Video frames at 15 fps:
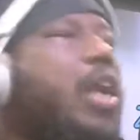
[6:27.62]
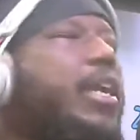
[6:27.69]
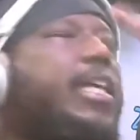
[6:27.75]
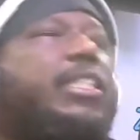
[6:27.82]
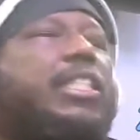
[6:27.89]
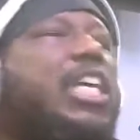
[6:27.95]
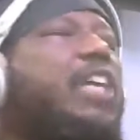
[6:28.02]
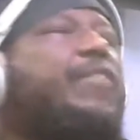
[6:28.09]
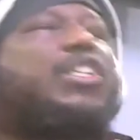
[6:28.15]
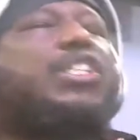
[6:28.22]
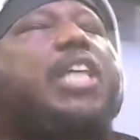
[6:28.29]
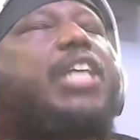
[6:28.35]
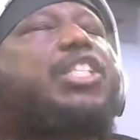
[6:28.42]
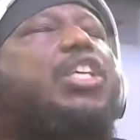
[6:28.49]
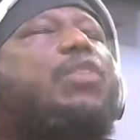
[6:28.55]
only TV
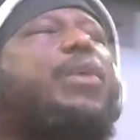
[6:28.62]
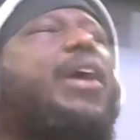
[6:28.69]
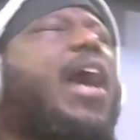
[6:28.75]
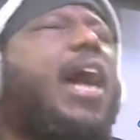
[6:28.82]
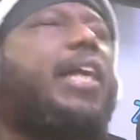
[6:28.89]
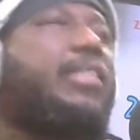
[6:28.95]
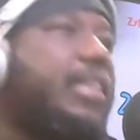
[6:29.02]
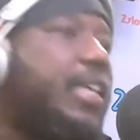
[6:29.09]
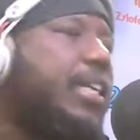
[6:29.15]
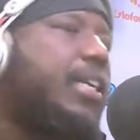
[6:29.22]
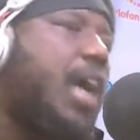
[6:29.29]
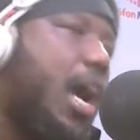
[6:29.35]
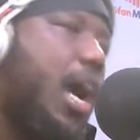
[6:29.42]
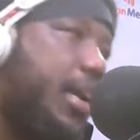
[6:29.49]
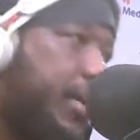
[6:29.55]
station we had in
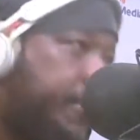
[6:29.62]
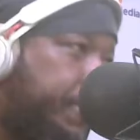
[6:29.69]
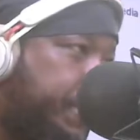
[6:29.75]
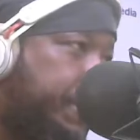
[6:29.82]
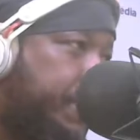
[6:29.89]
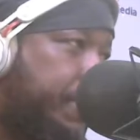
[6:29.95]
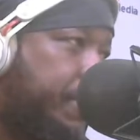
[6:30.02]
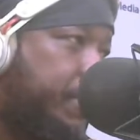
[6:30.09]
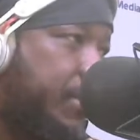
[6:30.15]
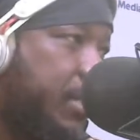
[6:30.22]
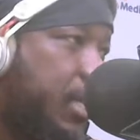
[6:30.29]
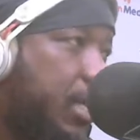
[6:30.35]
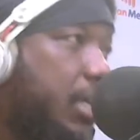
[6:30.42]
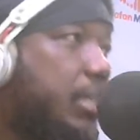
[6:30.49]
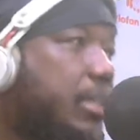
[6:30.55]
Ghana.
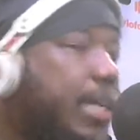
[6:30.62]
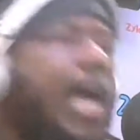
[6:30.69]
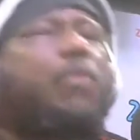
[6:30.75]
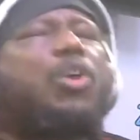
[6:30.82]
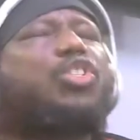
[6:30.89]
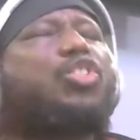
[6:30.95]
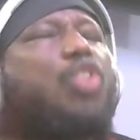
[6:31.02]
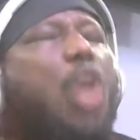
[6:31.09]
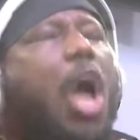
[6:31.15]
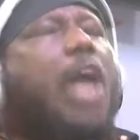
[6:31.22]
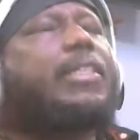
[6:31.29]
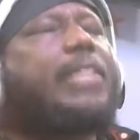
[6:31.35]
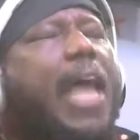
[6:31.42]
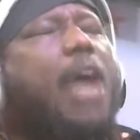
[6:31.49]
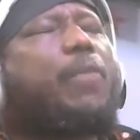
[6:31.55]
There was no
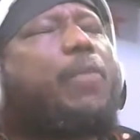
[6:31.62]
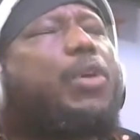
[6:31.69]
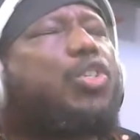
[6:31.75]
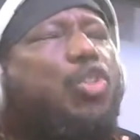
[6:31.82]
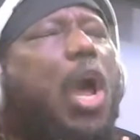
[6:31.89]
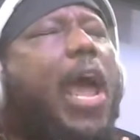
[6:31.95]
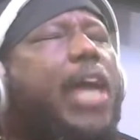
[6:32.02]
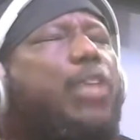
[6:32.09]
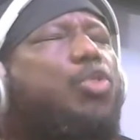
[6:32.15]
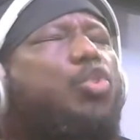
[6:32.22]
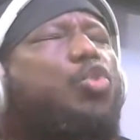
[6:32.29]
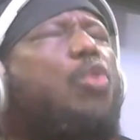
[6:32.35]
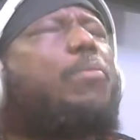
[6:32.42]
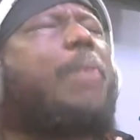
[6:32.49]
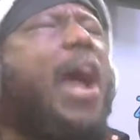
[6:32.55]
day we saw a
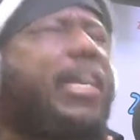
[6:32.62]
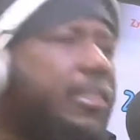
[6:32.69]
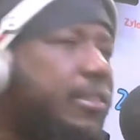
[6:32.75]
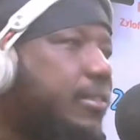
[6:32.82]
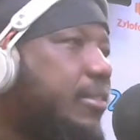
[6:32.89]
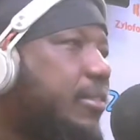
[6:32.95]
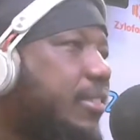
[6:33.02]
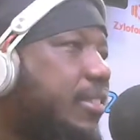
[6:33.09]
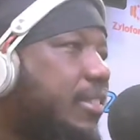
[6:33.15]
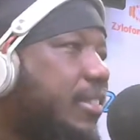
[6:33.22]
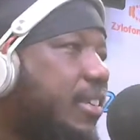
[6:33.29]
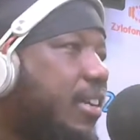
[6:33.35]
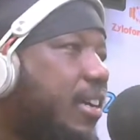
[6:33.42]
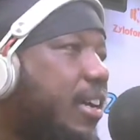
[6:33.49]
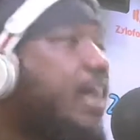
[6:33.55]
juju man
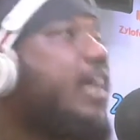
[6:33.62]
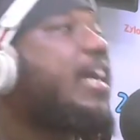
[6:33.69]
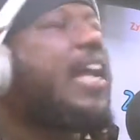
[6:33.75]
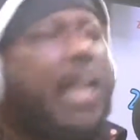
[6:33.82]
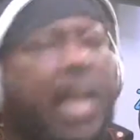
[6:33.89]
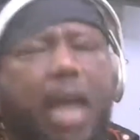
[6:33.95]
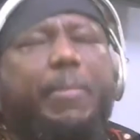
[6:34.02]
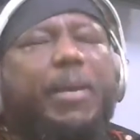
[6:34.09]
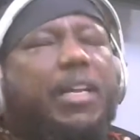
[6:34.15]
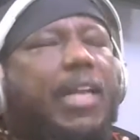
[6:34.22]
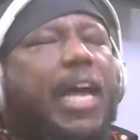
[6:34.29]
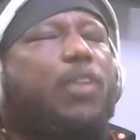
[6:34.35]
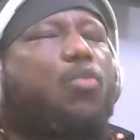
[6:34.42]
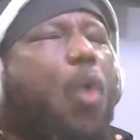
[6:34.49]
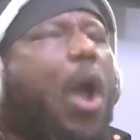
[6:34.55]
claiming
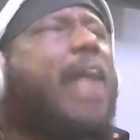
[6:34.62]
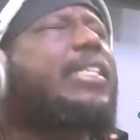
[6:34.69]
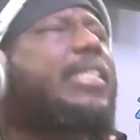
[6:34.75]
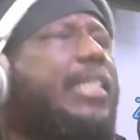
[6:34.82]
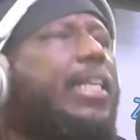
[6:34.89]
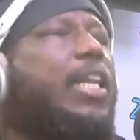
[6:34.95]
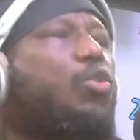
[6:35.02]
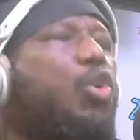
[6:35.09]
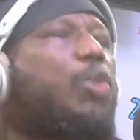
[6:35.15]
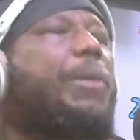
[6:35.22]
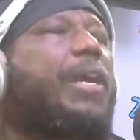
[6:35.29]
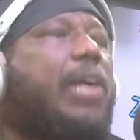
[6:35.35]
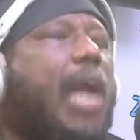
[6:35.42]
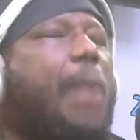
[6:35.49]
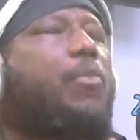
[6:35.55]
that one CD could
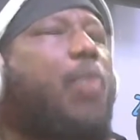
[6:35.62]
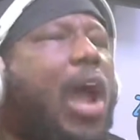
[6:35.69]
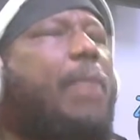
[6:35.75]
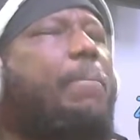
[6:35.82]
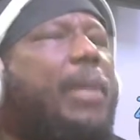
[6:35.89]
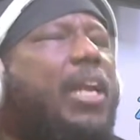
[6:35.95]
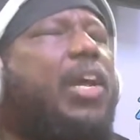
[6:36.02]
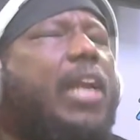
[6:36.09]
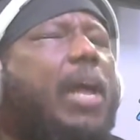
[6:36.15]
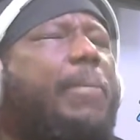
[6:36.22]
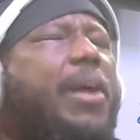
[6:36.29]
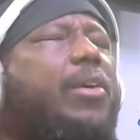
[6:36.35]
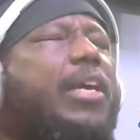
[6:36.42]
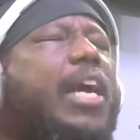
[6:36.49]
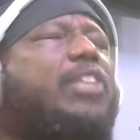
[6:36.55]
become $1 million
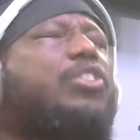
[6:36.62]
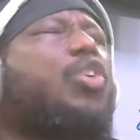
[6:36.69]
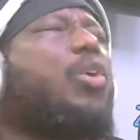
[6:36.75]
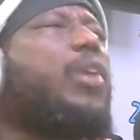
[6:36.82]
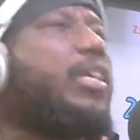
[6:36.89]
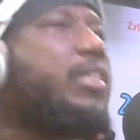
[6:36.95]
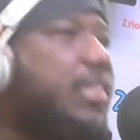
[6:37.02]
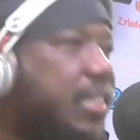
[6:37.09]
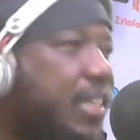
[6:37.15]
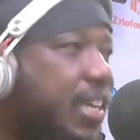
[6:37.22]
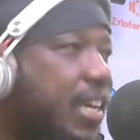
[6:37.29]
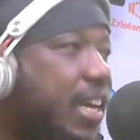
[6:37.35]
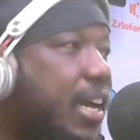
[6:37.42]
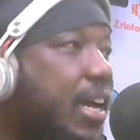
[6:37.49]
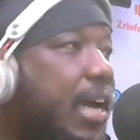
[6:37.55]
American dollars.
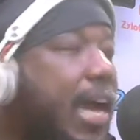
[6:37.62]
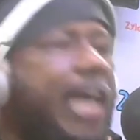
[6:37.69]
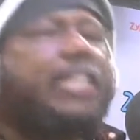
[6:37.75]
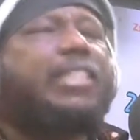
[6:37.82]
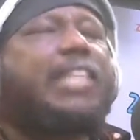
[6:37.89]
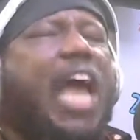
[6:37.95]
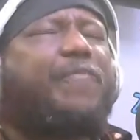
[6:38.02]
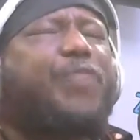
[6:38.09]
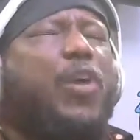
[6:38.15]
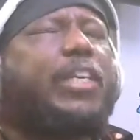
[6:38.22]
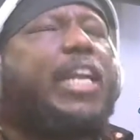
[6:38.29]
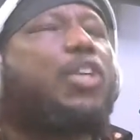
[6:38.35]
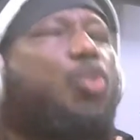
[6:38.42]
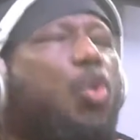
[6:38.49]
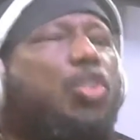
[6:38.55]
And therefore,
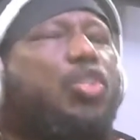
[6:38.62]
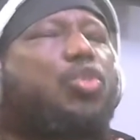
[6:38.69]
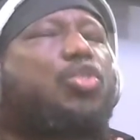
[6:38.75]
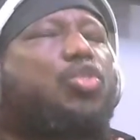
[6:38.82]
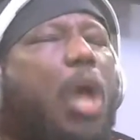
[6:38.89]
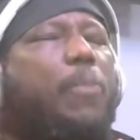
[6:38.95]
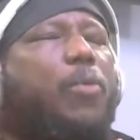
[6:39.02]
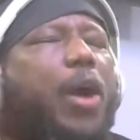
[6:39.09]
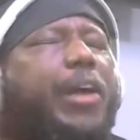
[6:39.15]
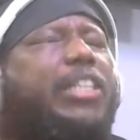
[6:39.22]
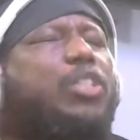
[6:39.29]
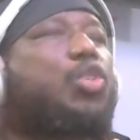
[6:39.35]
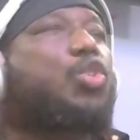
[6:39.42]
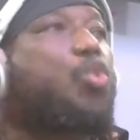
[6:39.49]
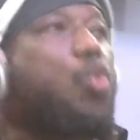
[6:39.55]
the youth should stop going
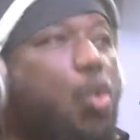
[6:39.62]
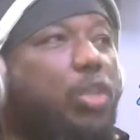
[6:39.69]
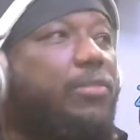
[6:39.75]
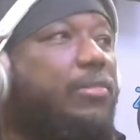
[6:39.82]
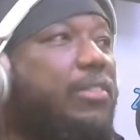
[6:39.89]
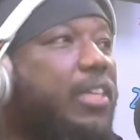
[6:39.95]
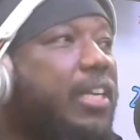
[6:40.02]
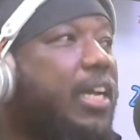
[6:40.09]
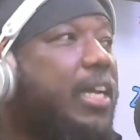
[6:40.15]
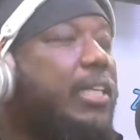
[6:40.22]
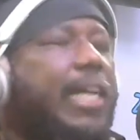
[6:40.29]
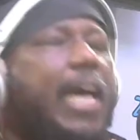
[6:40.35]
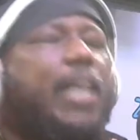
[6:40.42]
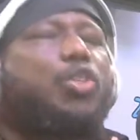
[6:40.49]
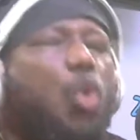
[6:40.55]
to school.
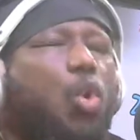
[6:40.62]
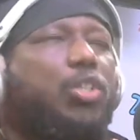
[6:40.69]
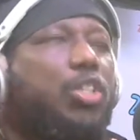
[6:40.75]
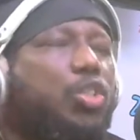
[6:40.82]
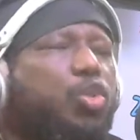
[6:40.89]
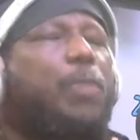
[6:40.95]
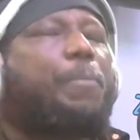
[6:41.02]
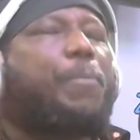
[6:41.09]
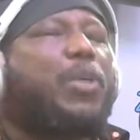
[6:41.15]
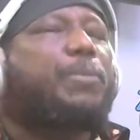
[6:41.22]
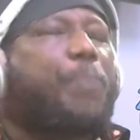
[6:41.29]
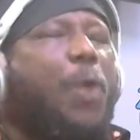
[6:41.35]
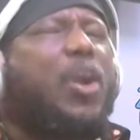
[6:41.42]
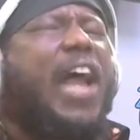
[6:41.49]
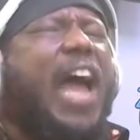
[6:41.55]
The youth should
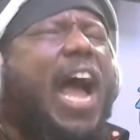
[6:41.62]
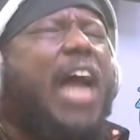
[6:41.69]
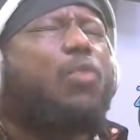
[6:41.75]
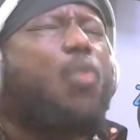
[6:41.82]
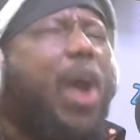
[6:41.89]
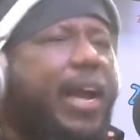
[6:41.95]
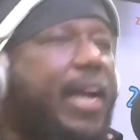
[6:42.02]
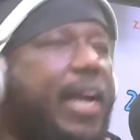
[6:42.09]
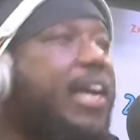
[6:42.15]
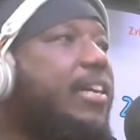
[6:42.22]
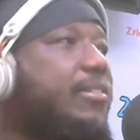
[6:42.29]
postpone hard work,